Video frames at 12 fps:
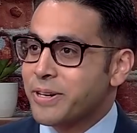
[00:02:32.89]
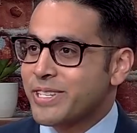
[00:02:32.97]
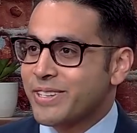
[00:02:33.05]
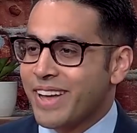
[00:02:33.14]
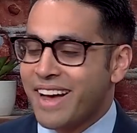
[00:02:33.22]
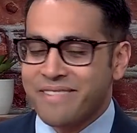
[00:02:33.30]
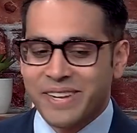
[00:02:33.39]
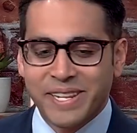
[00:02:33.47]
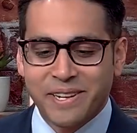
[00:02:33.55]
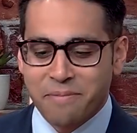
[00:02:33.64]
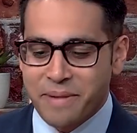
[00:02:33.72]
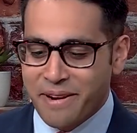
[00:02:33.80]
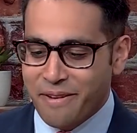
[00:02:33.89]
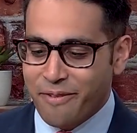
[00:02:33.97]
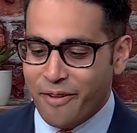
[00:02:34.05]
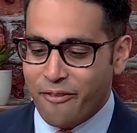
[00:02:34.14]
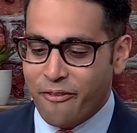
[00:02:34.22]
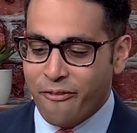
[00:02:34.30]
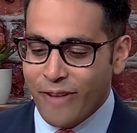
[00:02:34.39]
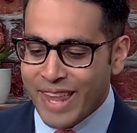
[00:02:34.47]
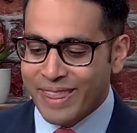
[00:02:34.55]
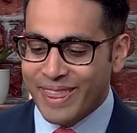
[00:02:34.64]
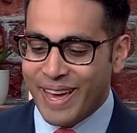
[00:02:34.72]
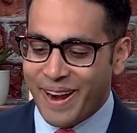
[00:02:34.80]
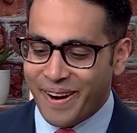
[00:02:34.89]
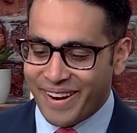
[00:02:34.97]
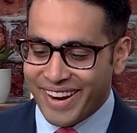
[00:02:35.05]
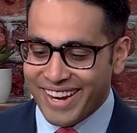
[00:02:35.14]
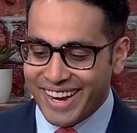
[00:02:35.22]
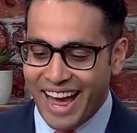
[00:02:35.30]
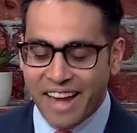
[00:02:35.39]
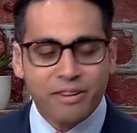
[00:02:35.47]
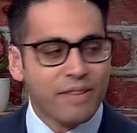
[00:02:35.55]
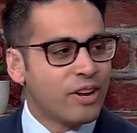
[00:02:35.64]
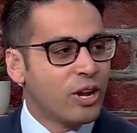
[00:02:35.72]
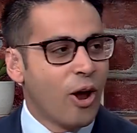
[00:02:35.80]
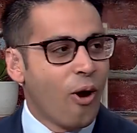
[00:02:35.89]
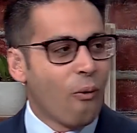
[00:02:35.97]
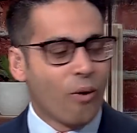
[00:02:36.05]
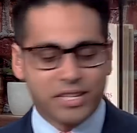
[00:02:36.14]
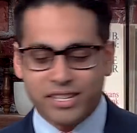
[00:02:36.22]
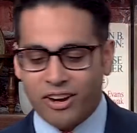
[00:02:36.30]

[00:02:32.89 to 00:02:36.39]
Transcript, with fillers: Crystal, having a little bit of a fit there, huh? I don't even know what